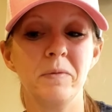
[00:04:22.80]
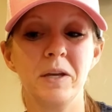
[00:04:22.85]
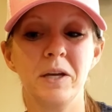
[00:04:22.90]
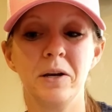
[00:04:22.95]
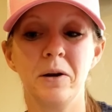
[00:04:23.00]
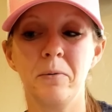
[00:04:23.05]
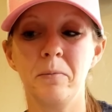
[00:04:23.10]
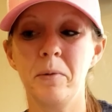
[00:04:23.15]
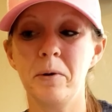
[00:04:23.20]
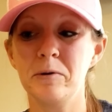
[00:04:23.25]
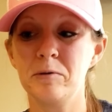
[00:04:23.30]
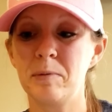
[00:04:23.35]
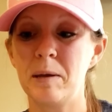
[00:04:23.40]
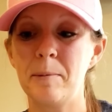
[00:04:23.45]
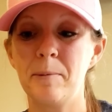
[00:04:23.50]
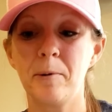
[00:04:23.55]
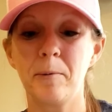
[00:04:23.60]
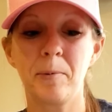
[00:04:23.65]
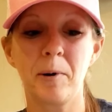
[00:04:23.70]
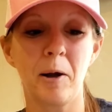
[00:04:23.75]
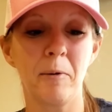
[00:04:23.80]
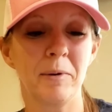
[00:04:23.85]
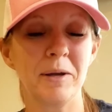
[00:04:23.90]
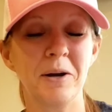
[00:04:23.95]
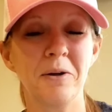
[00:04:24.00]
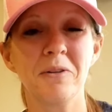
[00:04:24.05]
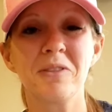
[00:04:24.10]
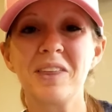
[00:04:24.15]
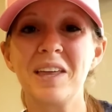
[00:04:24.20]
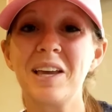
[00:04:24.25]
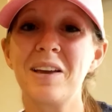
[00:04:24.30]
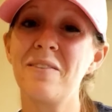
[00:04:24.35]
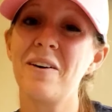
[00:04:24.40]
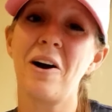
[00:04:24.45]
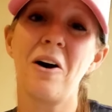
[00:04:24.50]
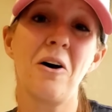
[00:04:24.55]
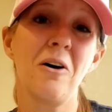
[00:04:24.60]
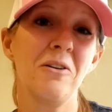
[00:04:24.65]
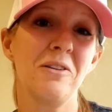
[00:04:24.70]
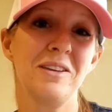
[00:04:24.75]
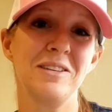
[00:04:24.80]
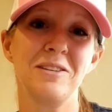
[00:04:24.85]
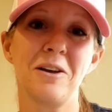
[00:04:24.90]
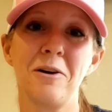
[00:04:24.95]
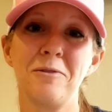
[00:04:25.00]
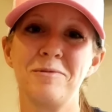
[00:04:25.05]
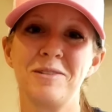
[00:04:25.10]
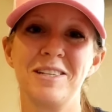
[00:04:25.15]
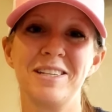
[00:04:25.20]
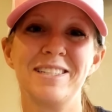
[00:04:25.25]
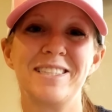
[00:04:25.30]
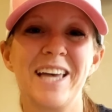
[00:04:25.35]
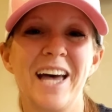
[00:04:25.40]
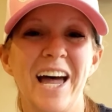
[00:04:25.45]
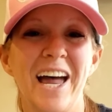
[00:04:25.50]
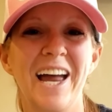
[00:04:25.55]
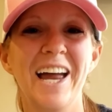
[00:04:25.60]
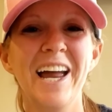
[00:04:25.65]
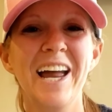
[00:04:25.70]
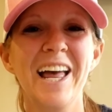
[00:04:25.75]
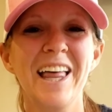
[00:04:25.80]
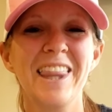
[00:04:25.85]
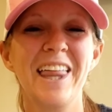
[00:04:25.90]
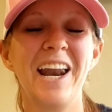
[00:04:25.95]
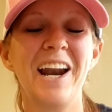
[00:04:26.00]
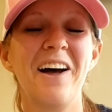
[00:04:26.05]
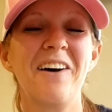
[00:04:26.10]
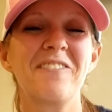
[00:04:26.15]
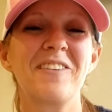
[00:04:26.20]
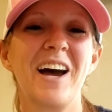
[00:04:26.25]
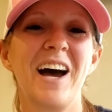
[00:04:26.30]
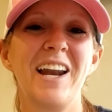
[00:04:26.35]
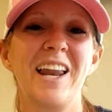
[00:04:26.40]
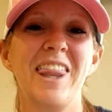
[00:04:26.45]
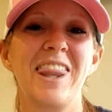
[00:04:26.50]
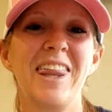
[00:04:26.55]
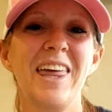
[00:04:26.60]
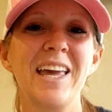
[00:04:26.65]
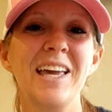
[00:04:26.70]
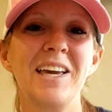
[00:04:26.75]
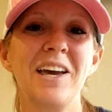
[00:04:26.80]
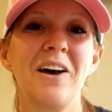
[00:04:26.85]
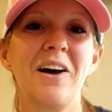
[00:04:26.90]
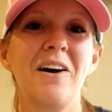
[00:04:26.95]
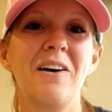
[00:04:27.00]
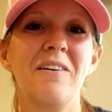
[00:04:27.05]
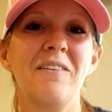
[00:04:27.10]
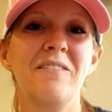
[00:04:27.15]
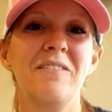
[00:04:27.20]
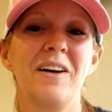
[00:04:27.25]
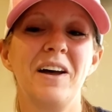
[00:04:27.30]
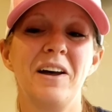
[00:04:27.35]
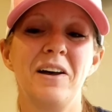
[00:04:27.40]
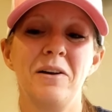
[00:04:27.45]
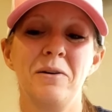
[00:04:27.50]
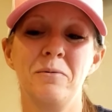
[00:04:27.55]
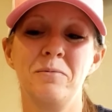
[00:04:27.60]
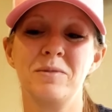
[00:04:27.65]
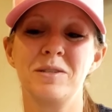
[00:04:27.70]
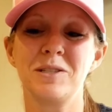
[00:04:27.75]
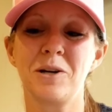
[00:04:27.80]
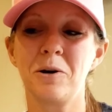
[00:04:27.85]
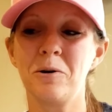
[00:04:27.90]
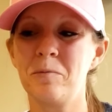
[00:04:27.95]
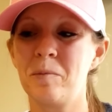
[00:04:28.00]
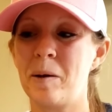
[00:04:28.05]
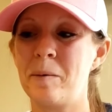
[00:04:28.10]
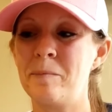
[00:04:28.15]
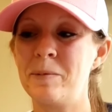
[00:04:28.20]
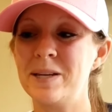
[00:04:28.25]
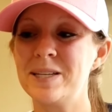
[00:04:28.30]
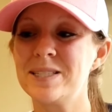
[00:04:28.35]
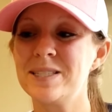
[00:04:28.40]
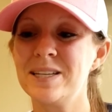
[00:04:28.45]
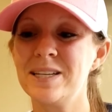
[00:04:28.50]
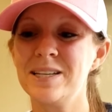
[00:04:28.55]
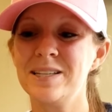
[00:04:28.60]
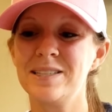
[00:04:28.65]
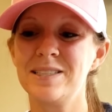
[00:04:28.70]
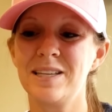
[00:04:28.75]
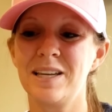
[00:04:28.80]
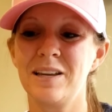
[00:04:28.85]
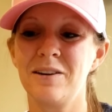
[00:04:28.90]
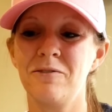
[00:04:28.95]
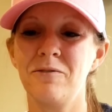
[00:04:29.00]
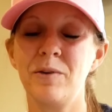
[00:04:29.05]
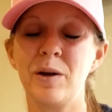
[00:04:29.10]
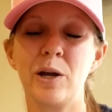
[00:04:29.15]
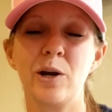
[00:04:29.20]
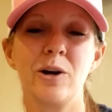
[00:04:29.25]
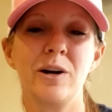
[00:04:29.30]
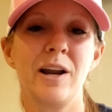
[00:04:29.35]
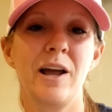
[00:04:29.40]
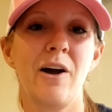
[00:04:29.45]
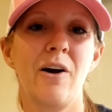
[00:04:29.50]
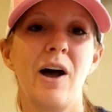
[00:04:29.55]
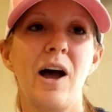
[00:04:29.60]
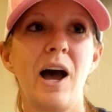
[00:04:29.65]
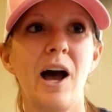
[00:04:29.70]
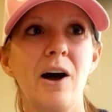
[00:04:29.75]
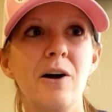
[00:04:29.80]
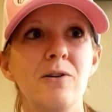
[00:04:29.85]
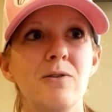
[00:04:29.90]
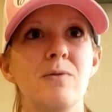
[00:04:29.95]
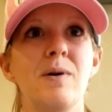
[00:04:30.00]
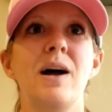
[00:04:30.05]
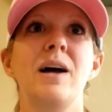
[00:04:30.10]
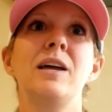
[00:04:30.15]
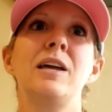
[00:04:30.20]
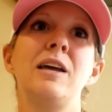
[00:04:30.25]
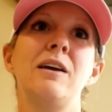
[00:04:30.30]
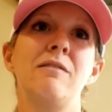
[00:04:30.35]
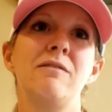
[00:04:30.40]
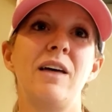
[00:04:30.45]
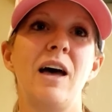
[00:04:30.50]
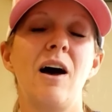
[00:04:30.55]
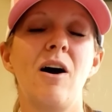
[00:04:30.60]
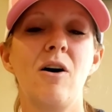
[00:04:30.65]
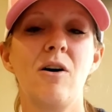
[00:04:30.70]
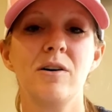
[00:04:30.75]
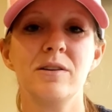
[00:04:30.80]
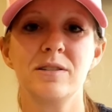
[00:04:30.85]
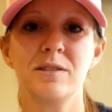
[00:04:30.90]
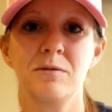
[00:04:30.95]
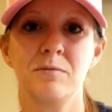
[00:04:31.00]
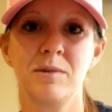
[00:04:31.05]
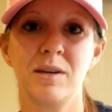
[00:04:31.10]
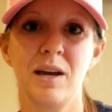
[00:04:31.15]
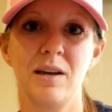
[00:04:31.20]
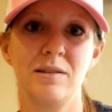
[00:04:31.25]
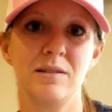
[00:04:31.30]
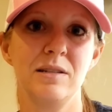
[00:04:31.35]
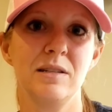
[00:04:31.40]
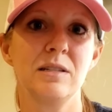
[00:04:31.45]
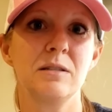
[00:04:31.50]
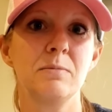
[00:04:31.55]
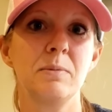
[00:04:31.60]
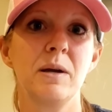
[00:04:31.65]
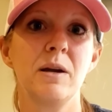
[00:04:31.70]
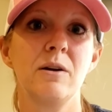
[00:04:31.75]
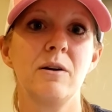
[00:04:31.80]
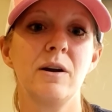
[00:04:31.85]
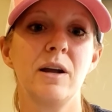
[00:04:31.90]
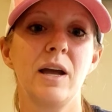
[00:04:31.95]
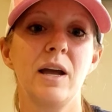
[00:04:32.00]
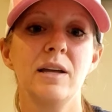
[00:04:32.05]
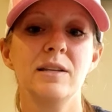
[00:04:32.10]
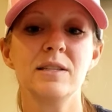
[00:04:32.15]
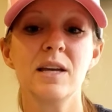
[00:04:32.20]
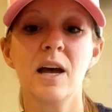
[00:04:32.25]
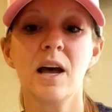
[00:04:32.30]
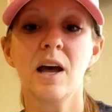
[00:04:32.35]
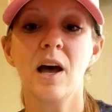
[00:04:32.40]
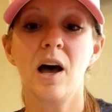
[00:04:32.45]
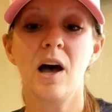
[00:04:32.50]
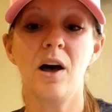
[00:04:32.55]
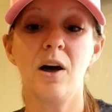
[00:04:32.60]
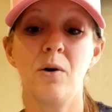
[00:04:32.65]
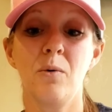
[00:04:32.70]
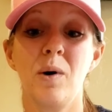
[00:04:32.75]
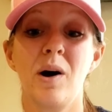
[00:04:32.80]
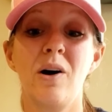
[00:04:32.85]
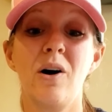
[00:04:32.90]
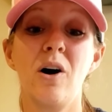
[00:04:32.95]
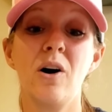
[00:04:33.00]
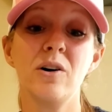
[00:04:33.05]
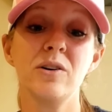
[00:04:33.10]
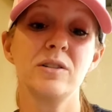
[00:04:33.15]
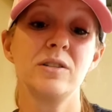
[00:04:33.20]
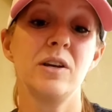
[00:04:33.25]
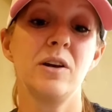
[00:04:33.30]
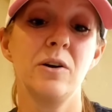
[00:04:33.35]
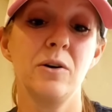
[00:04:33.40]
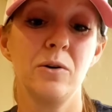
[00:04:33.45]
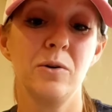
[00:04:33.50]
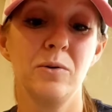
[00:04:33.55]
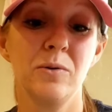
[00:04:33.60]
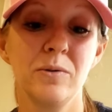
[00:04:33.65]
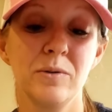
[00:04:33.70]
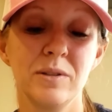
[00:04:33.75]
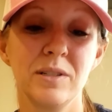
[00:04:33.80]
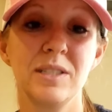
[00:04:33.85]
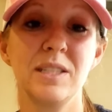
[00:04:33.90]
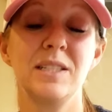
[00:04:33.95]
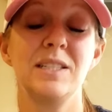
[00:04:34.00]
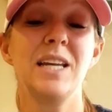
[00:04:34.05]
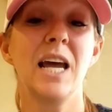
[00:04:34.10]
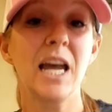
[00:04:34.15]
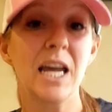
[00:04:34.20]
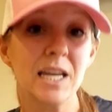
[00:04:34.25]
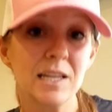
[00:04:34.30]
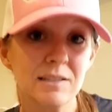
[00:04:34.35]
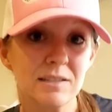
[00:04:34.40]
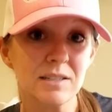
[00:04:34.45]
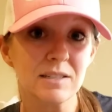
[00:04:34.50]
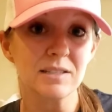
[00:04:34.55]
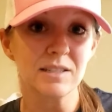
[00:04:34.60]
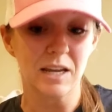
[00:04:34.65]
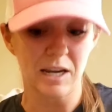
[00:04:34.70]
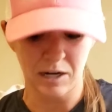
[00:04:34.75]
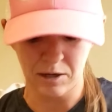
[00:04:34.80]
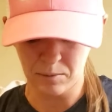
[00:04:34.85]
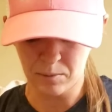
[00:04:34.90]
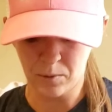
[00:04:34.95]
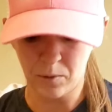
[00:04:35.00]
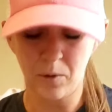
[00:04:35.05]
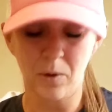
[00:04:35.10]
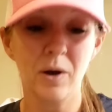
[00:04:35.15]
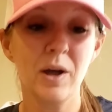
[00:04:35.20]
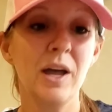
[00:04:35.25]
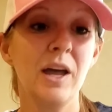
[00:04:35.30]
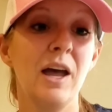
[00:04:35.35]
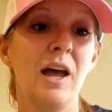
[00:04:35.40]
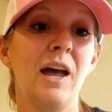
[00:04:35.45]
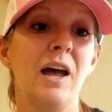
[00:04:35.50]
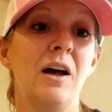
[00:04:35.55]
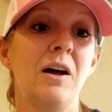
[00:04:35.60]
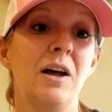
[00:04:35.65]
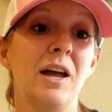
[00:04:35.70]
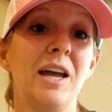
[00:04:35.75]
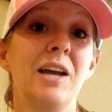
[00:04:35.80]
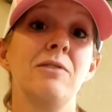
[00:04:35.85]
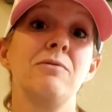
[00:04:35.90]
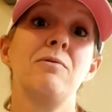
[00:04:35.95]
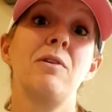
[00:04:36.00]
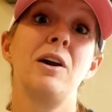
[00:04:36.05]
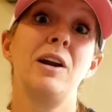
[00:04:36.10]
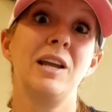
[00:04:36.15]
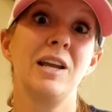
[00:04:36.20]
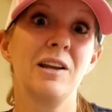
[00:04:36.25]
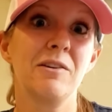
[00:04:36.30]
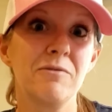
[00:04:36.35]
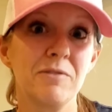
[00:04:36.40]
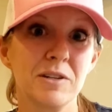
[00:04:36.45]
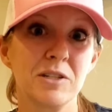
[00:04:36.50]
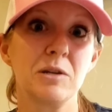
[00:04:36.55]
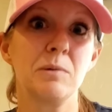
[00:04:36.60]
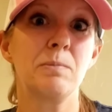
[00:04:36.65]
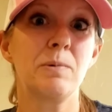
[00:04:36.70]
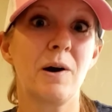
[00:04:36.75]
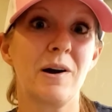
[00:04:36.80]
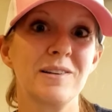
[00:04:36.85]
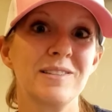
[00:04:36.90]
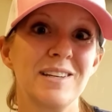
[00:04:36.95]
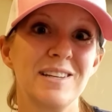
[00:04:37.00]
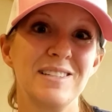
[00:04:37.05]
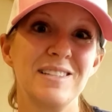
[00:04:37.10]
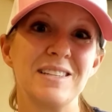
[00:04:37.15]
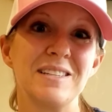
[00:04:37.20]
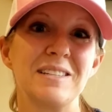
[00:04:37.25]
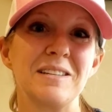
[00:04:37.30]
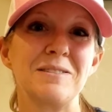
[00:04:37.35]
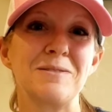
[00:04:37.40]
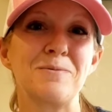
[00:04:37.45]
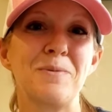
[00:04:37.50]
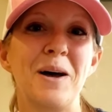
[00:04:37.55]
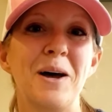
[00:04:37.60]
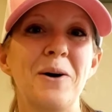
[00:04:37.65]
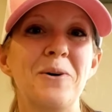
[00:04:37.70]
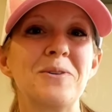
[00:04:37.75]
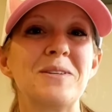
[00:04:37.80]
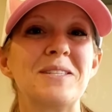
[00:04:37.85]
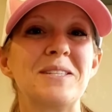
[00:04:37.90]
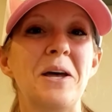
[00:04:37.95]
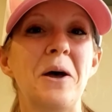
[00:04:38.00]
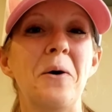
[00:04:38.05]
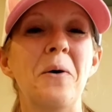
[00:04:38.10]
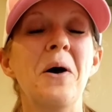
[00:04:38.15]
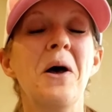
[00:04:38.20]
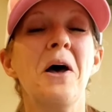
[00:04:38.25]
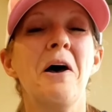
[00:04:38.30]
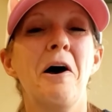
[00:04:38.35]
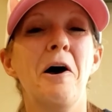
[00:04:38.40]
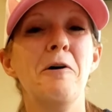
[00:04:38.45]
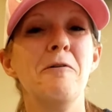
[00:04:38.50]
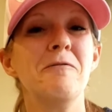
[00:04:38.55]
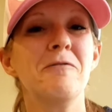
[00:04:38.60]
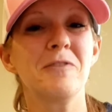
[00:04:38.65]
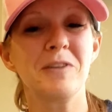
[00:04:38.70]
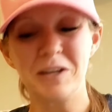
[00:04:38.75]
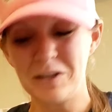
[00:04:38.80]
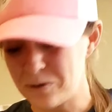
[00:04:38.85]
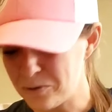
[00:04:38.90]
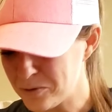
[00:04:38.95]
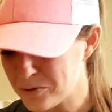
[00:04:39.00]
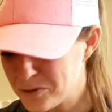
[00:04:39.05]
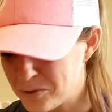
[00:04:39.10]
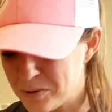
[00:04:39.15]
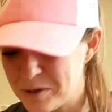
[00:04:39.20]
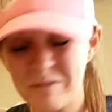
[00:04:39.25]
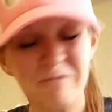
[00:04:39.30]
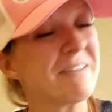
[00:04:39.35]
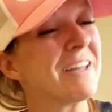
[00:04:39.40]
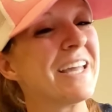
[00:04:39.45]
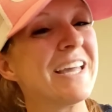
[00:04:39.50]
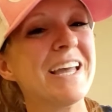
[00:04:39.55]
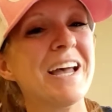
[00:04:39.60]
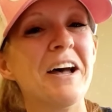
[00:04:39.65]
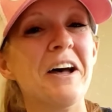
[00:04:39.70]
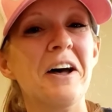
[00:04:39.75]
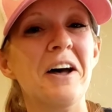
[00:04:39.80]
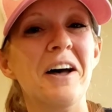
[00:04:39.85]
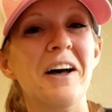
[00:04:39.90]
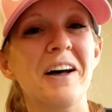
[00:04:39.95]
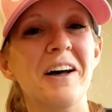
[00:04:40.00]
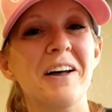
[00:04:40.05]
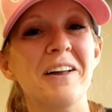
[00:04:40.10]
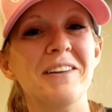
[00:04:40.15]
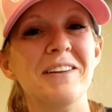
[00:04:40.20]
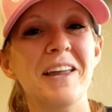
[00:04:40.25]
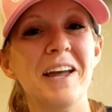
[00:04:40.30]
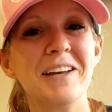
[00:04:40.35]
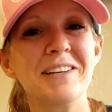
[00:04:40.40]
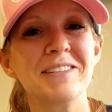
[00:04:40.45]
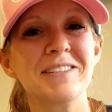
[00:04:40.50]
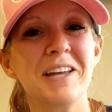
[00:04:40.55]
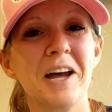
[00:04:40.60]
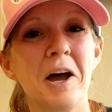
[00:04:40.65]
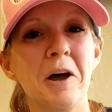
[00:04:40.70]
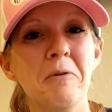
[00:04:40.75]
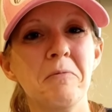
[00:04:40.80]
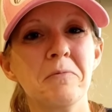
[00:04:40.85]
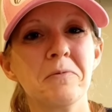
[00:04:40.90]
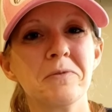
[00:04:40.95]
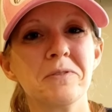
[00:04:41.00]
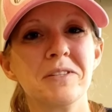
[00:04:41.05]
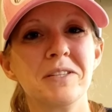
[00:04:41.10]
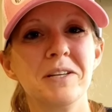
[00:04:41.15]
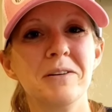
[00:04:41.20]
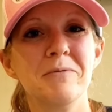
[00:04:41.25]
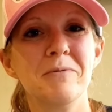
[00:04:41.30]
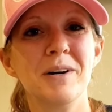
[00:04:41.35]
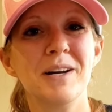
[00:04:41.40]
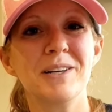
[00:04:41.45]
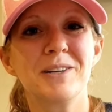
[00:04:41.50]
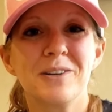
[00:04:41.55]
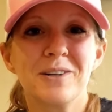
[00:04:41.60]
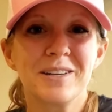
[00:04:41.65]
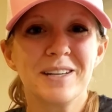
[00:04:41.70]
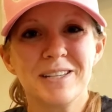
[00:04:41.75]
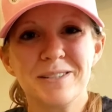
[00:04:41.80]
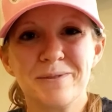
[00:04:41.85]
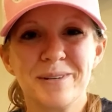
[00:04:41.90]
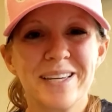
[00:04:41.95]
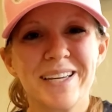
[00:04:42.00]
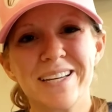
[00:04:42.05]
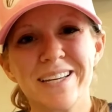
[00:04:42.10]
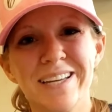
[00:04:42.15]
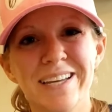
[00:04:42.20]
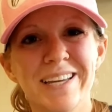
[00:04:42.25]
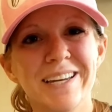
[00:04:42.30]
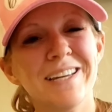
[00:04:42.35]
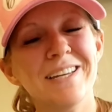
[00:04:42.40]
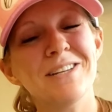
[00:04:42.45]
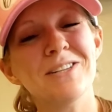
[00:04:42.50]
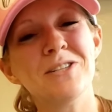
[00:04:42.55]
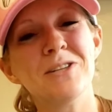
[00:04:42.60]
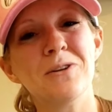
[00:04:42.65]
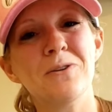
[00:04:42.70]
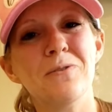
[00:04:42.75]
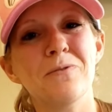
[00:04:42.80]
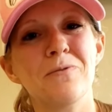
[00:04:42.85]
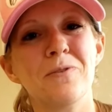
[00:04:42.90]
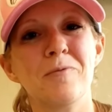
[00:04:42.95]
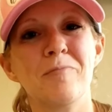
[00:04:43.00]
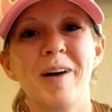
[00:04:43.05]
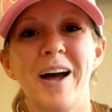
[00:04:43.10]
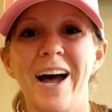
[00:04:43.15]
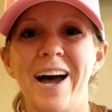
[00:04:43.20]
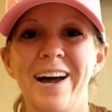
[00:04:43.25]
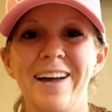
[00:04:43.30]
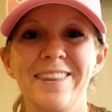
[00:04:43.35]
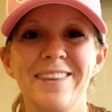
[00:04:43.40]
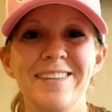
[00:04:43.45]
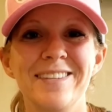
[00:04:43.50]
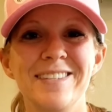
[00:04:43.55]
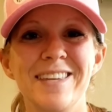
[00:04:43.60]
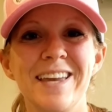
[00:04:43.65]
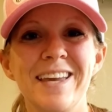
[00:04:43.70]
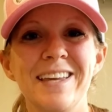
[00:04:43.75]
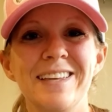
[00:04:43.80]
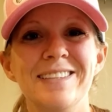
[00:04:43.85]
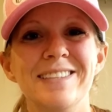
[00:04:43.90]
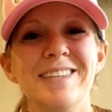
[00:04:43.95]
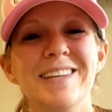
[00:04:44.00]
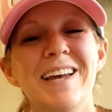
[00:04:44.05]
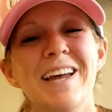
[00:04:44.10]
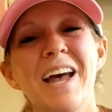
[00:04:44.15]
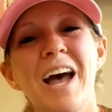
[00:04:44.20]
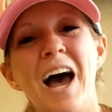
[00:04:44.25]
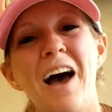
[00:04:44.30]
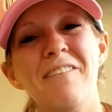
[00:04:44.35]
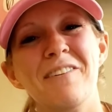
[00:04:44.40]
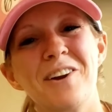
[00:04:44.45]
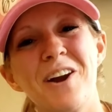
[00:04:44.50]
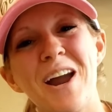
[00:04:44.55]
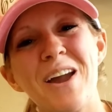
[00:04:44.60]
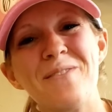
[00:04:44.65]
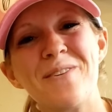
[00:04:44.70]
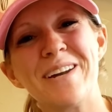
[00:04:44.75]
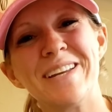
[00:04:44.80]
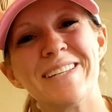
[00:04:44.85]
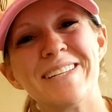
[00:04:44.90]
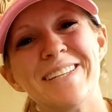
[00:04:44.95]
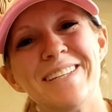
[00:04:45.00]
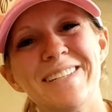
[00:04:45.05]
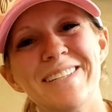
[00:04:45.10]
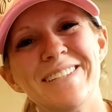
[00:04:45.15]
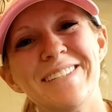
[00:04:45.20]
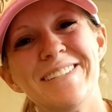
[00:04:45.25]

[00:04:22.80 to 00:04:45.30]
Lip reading: You know, most people probably don't think about all these options that I've got to think of starting my business and figuring out how do I give that awesome guest experience while also staying sustainable and running efficient processes as well. So hopefully you'll join me next time. We'll see what goodies we can get into for behind the scenes. Have a great one.